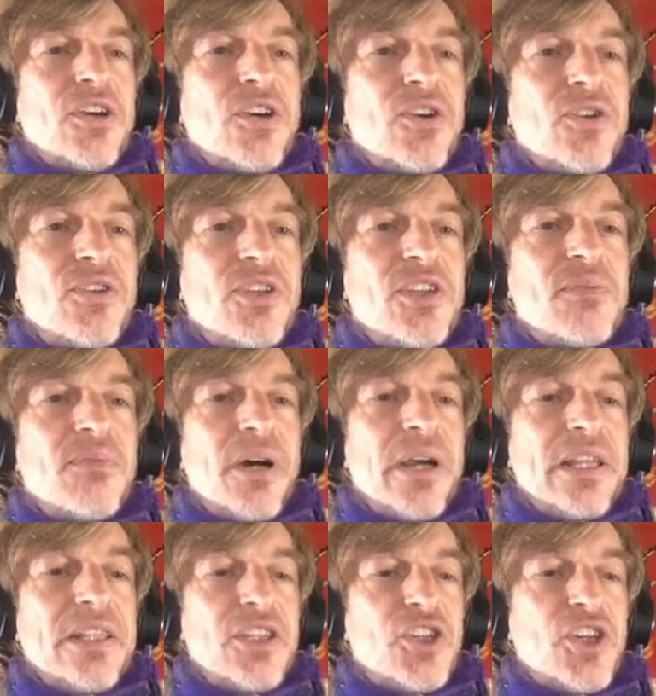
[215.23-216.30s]
Could this
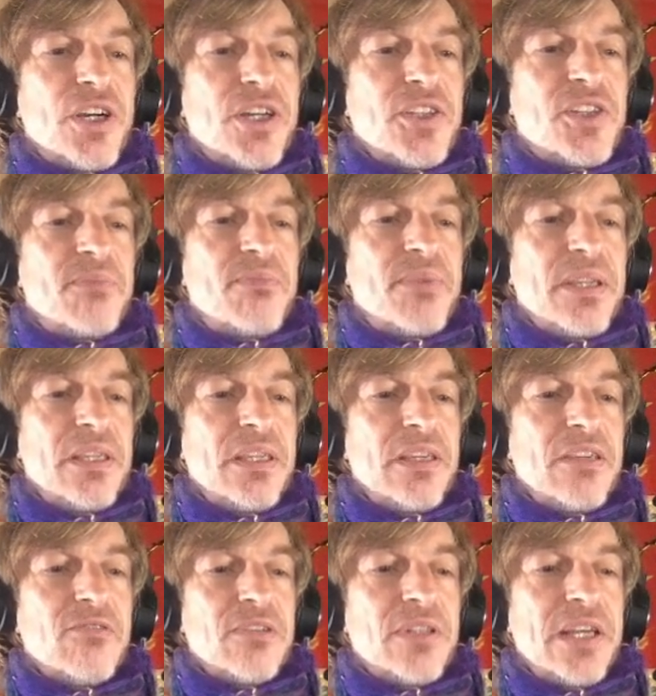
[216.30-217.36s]
by any chance be
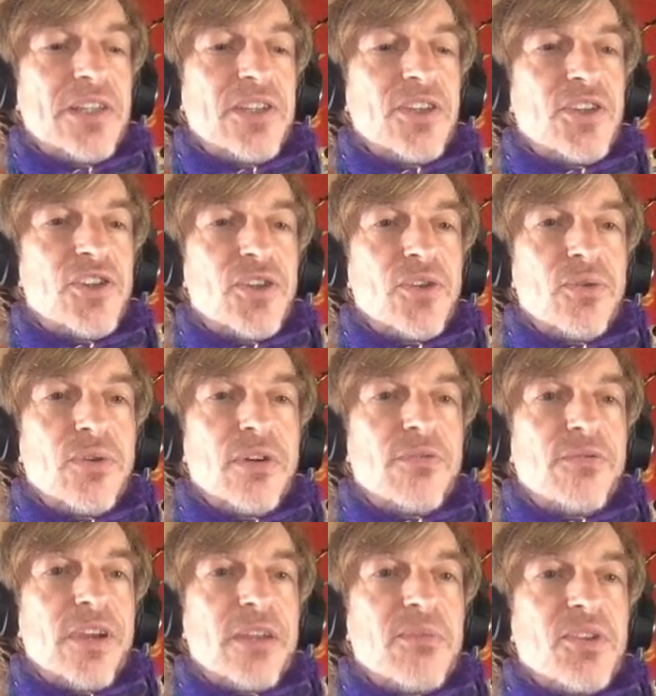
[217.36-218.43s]
related to
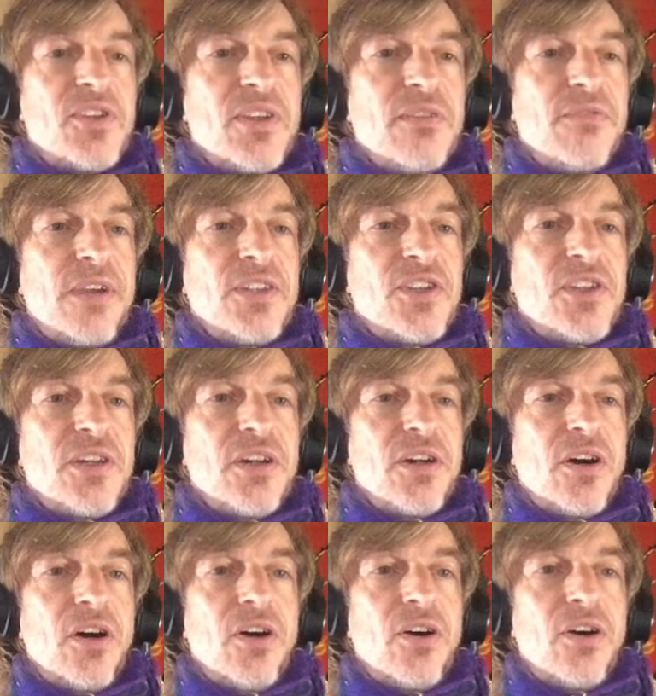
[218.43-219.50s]
a famous inventor
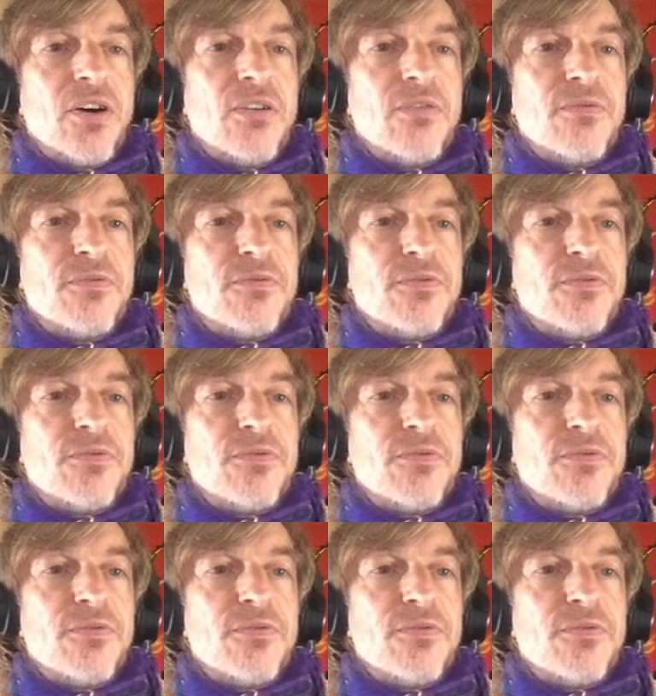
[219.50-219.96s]
of